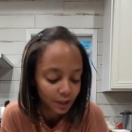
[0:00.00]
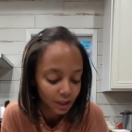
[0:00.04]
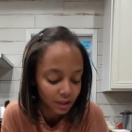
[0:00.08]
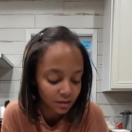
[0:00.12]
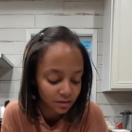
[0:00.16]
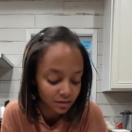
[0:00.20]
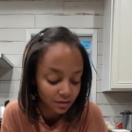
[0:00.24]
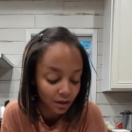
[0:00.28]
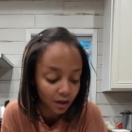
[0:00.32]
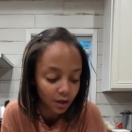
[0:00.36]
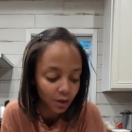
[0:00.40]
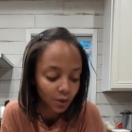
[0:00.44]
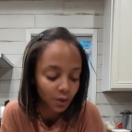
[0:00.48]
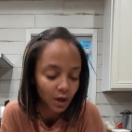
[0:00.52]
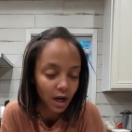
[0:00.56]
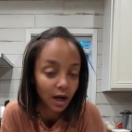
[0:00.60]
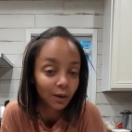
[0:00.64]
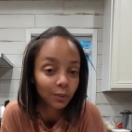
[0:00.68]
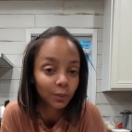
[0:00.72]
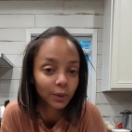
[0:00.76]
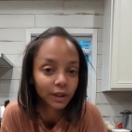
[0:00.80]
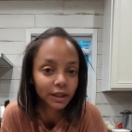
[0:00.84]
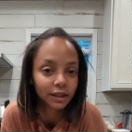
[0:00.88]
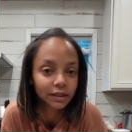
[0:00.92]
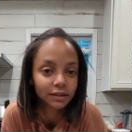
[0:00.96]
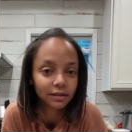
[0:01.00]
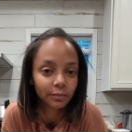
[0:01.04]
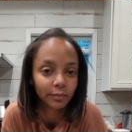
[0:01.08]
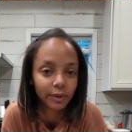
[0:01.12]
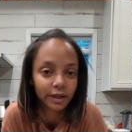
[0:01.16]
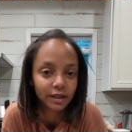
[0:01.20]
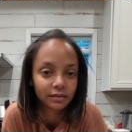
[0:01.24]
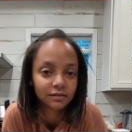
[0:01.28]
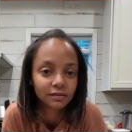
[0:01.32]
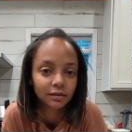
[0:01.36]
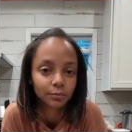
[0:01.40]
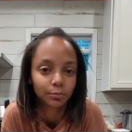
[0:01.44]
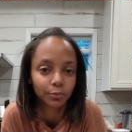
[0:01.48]
So I wanted to
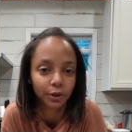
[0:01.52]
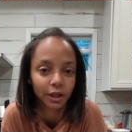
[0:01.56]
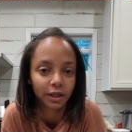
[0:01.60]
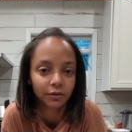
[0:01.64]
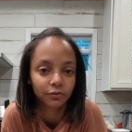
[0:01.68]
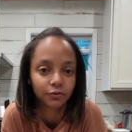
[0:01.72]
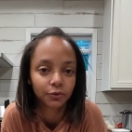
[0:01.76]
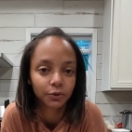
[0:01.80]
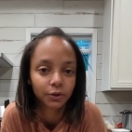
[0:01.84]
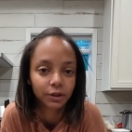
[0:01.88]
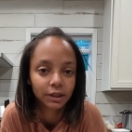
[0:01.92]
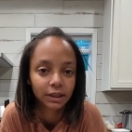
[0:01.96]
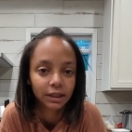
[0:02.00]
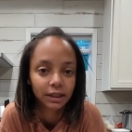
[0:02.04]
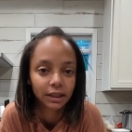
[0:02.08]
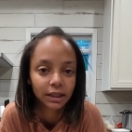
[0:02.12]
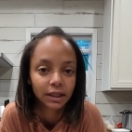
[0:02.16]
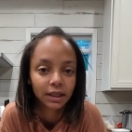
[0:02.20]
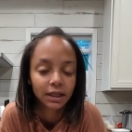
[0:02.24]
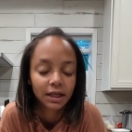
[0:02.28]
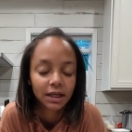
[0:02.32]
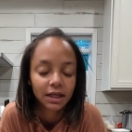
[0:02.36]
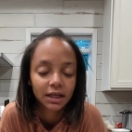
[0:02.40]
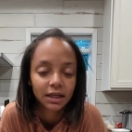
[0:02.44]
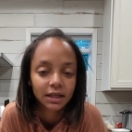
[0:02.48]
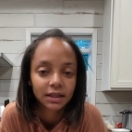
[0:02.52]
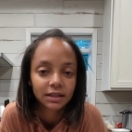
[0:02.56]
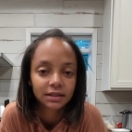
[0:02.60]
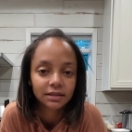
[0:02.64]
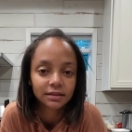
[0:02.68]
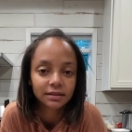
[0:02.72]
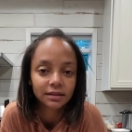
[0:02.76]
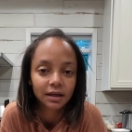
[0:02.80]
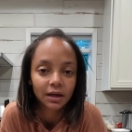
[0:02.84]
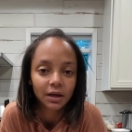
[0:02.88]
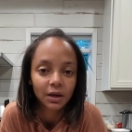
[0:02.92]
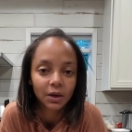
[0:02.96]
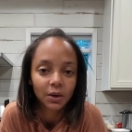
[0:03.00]
make some bread for it.
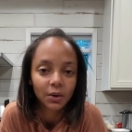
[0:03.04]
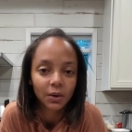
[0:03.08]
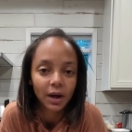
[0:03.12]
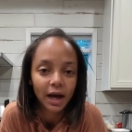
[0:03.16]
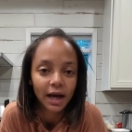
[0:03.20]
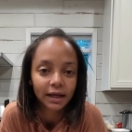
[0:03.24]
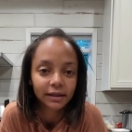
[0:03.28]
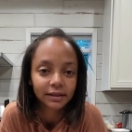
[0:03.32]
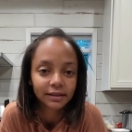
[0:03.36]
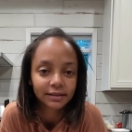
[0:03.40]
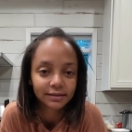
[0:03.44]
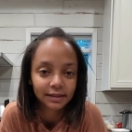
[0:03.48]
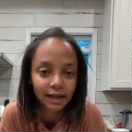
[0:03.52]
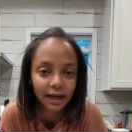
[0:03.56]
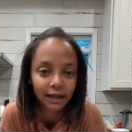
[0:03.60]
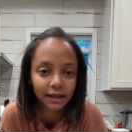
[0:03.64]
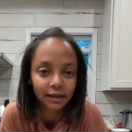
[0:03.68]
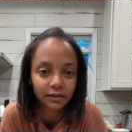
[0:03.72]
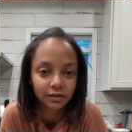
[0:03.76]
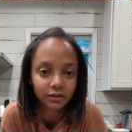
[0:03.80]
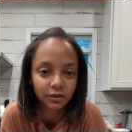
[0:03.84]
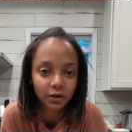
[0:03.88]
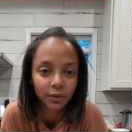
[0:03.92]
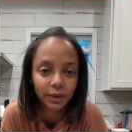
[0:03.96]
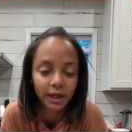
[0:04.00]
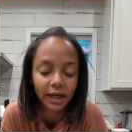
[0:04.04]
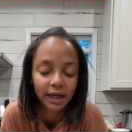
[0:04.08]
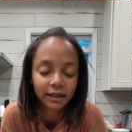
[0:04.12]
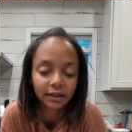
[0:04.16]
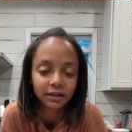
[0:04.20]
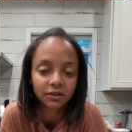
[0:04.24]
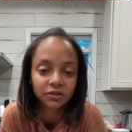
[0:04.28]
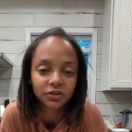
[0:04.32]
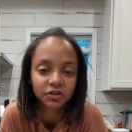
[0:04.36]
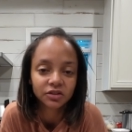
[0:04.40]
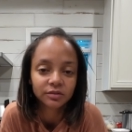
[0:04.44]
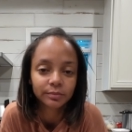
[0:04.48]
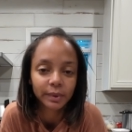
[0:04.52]
So I decided to go ahead
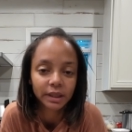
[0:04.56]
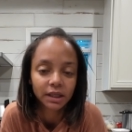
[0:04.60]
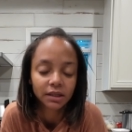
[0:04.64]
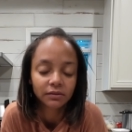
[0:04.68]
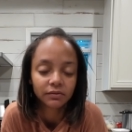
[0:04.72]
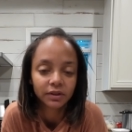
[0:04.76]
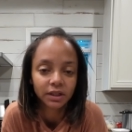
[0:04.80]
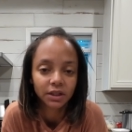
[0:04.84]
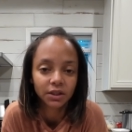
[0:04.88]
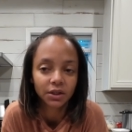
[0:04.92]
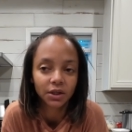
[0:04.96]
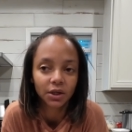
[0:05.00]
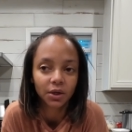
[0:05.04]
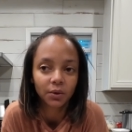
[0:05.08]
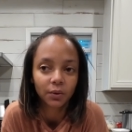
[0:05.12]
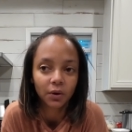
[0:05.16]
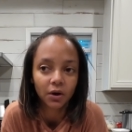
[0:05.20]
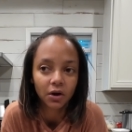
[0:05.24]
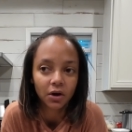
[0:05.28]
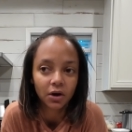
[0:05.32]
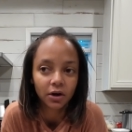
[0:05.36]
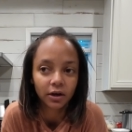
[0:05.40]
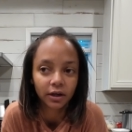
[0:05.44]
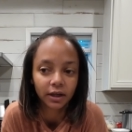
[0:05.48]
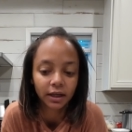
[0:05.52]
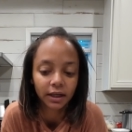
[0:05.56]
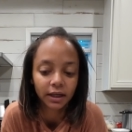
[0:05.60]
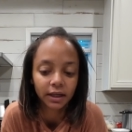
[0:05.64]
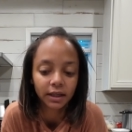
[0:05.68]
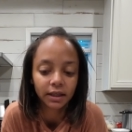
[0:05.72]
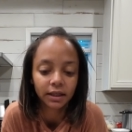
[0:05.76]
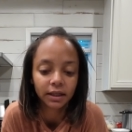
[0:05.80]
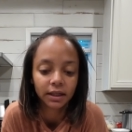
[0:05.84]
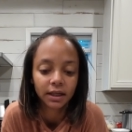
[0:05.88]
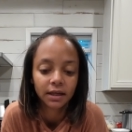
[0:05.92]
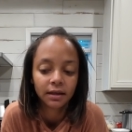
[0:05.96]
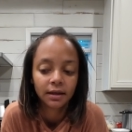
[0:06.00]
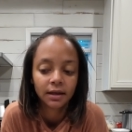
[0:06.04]
and just make a video
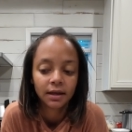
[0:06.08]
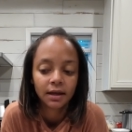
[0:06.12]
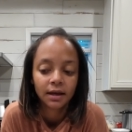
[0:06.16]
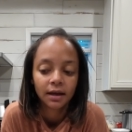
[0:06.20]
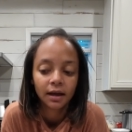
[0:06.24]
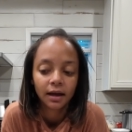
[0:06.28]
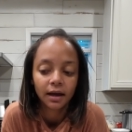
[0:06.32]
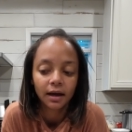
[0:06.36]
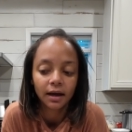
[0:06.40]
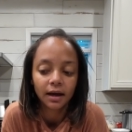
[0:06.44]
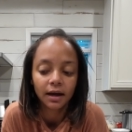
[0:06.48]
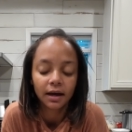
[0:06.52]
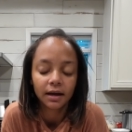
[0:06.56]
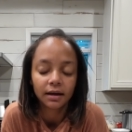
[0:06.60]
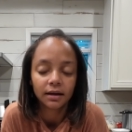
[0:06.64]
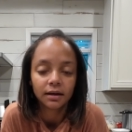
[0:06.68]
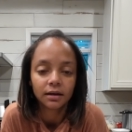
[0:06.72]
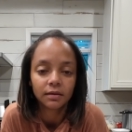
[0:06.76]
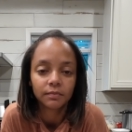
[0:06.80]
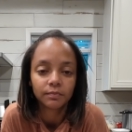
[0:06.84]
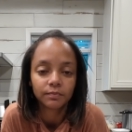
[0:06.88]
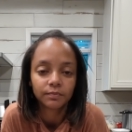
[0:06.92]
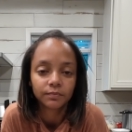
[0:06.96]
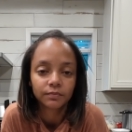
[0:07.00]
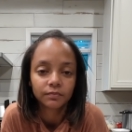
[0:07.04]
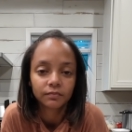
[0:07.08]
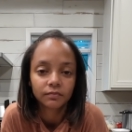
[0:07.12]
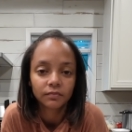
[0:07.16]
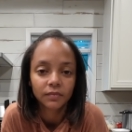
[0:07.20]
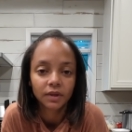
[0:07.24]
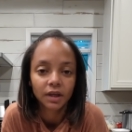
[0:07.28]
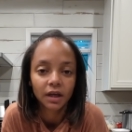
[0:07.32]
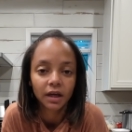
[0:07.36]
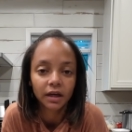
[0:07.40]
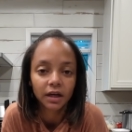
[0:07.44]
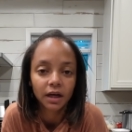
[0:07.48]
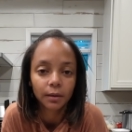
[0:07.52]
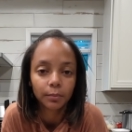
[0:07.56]
on
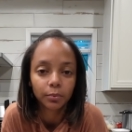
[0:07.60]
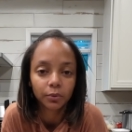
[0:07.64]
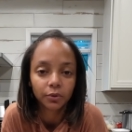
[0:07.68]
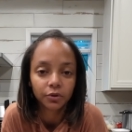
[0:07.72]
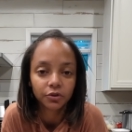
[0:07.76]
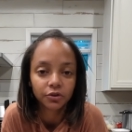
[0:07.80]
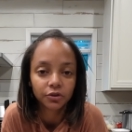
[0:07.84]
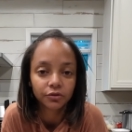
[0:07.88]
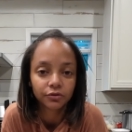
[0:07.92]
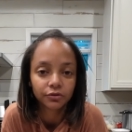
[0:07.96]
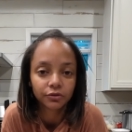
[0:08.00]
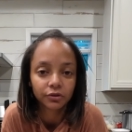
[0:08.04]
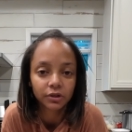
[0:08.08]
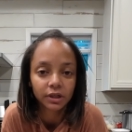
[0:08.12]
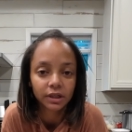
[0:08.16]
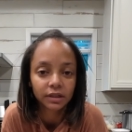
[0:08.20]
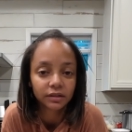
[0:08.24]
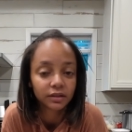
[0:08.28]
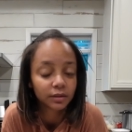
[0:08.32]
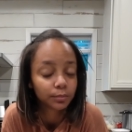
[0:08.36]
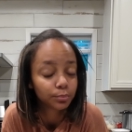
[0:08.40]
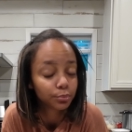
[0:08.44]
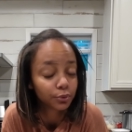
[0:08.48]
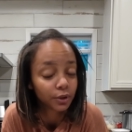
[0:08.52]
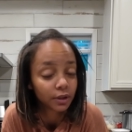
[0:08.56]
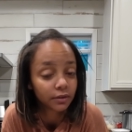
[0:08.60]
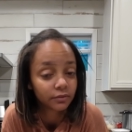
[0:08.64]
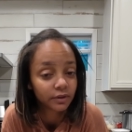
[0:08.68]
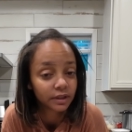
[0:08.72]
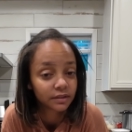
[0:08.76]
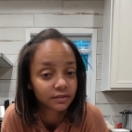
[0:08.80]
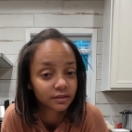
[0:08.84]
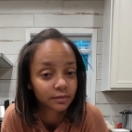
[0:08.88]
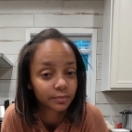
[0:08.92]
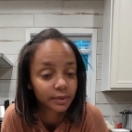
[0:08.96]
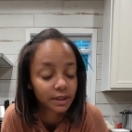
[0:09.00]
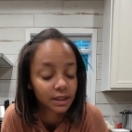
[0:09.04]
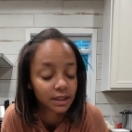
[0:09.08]
a couple of different bread
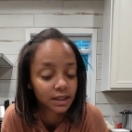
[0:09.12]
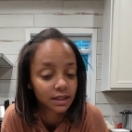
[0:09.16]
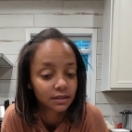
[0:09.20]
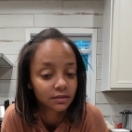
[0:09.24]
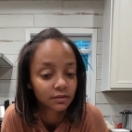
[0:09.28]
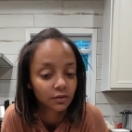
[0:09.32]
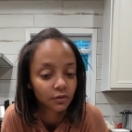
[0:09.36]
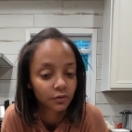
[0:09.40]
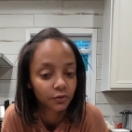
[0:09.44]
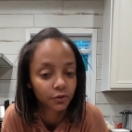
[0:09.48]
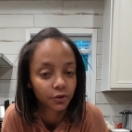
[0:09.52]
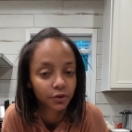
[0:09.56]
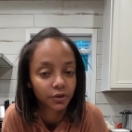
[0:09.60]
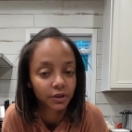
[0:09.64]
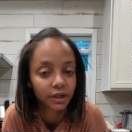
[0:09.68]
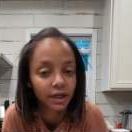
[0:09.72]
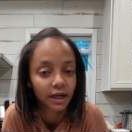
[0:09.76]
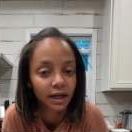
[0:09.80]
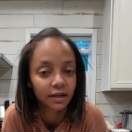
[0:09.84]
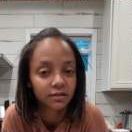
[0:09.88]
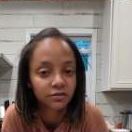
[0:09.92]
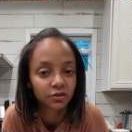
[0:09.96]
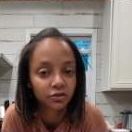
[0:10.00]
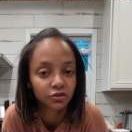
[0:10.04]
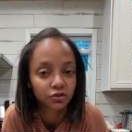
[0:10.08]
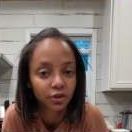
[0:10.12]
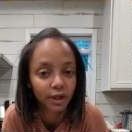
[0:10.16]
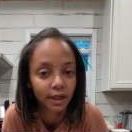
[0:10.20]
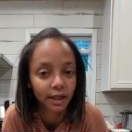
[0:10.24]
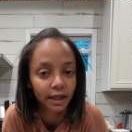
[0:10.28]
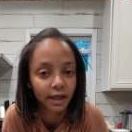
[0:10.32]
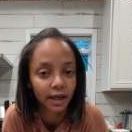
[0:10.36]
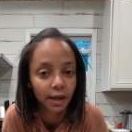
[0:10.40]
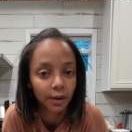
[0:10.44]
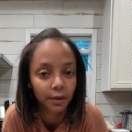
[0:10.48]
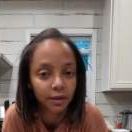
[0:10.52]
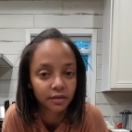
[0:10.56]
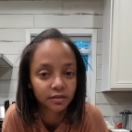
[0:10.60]
recipes for you guys to
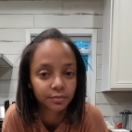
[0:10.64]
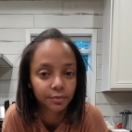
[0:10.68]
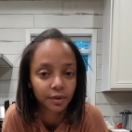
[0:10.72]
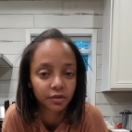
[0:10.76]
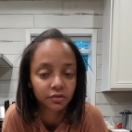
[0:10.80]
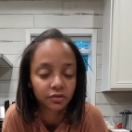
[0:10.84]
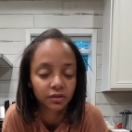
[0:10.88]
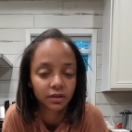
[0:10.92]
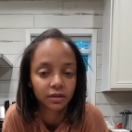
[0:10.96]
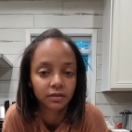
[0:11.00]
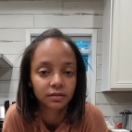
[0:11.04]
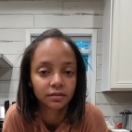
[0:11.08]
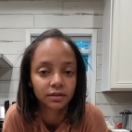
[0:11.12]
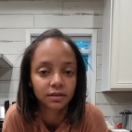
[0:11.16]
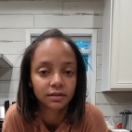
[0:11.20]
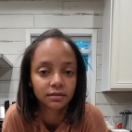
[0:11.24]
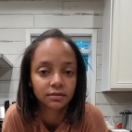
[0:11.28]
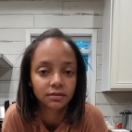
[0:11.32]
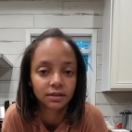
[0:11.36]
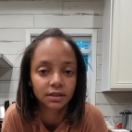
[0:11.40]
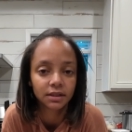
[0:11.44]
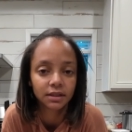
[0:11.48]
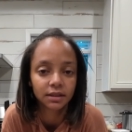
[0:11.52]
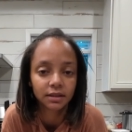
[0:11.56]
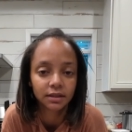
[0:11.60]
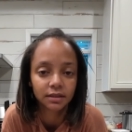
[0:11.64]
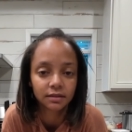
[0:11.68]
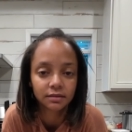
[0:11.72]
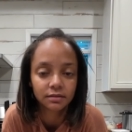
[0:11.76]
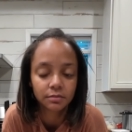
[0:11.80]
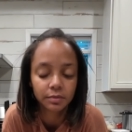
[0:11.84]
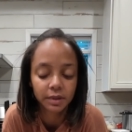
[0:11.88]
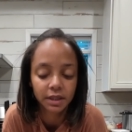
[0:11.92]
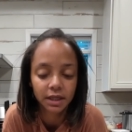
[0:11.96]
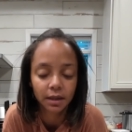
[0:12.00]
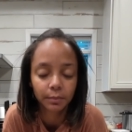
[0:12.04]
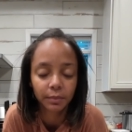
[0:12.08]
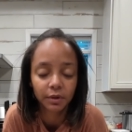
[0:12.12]
try out, especially since it is
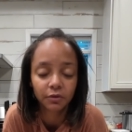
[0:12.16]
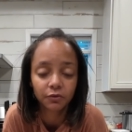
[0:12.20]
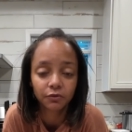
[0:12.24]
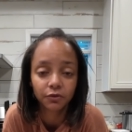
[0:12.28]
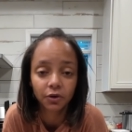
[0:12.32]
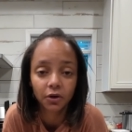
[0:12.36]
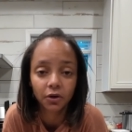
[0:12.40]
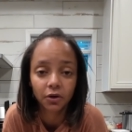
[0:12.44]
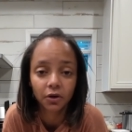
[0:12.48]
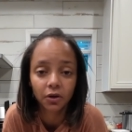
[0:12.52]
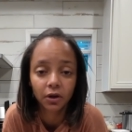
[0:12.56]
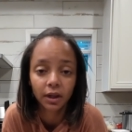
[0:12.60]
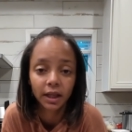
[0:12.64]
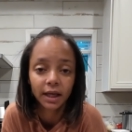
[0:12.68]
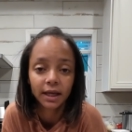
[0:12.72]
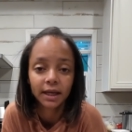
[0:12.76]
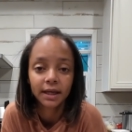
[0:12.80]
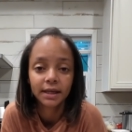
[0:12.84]
becoming fall.